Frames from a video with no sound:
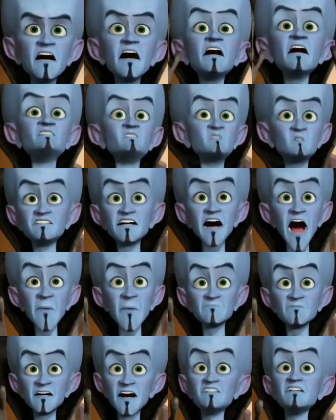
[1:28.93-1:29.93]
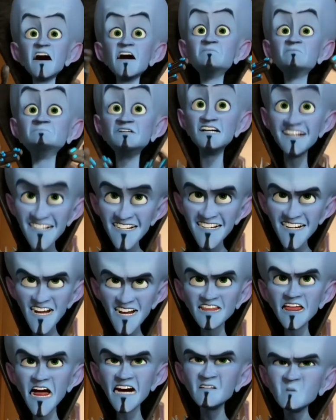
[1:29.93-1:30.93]
and you come and get me.
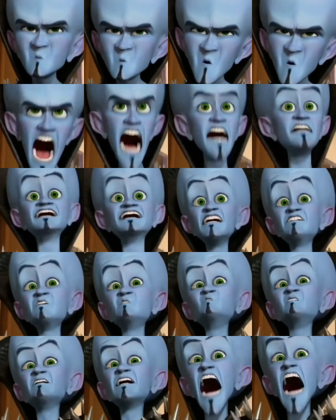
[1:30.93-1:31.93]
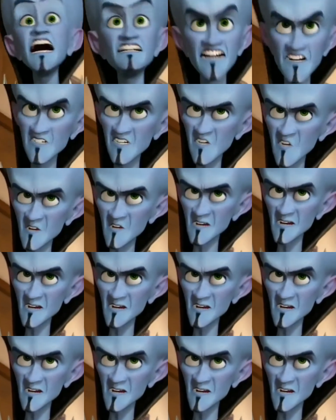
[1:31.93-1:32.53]
That's why I created you.